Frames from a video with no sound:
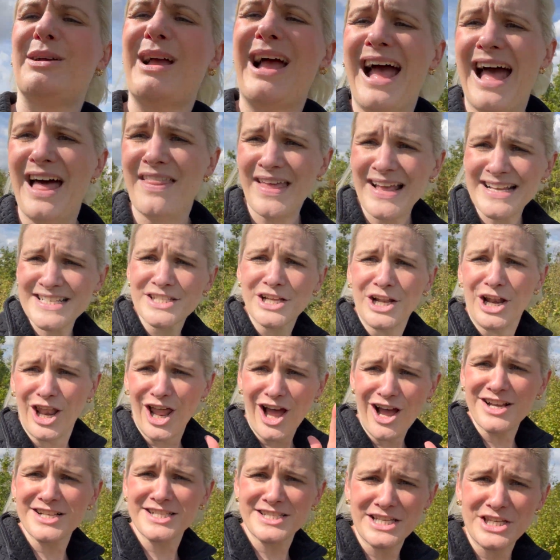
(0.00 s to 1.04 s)
And that's the
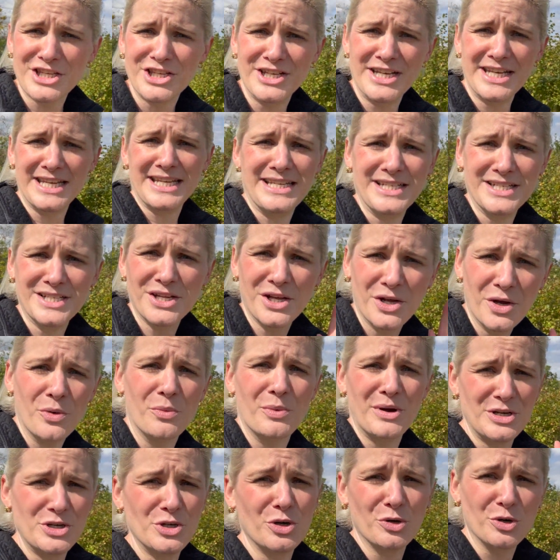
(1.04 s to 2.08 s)
last thing you need
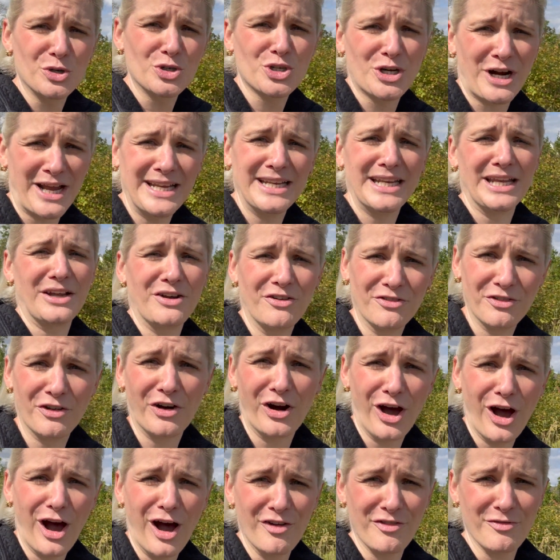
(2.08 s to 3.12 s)
when you're training for a
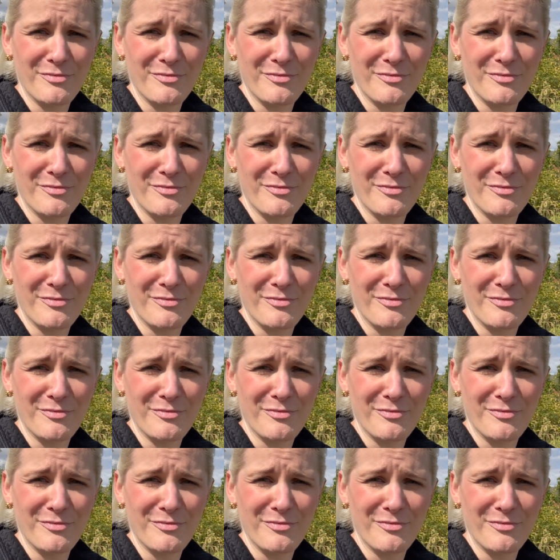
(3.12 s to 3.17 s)
half